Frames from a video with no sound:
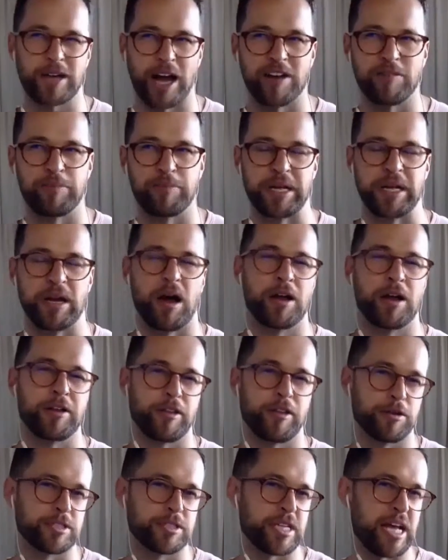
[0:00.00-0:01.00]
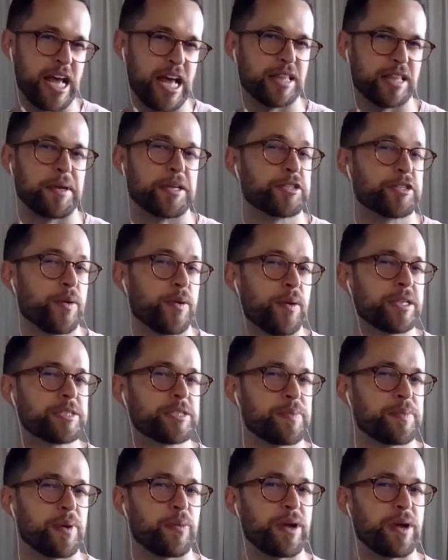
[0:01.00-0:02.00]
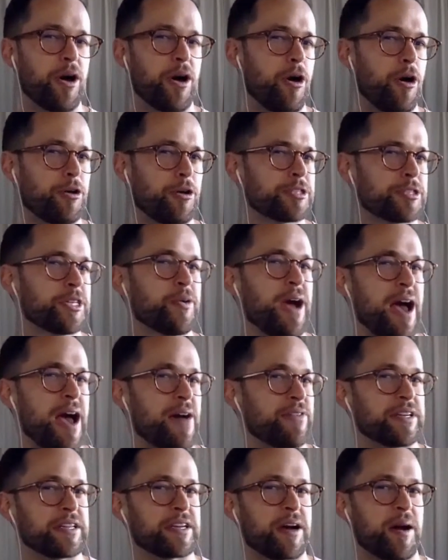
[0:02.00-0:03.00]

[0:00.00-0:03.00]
kind of beyond those elementary ones, but we also haven't